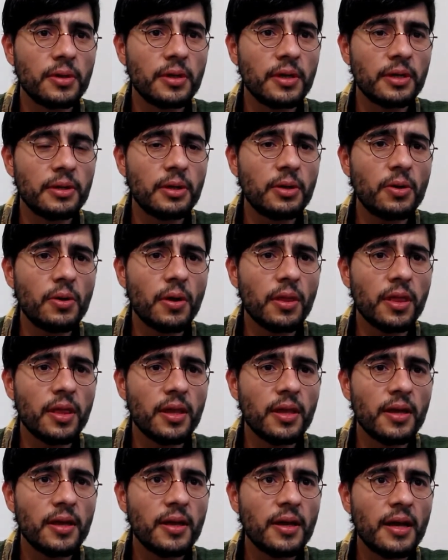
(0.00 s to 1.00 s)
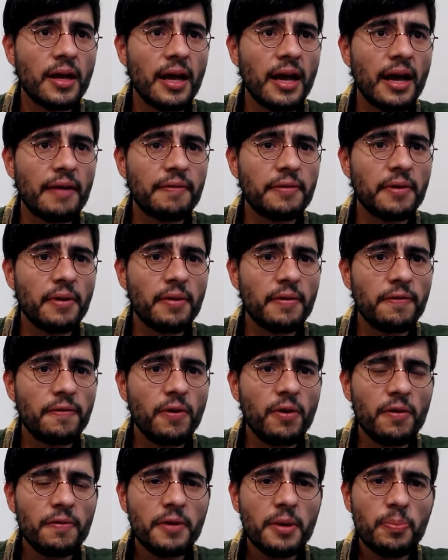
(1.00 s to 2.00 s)
In the north, after the
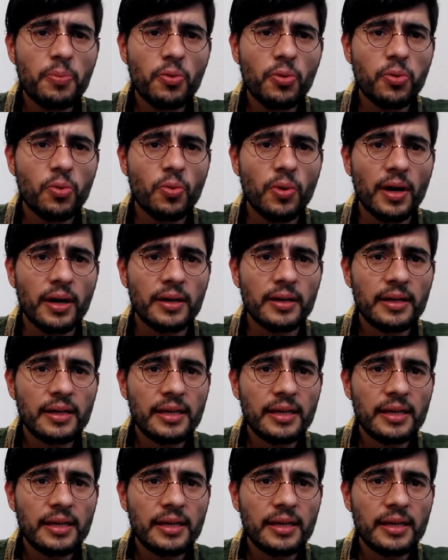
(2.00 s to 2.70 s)
fall of Guipúzcoa,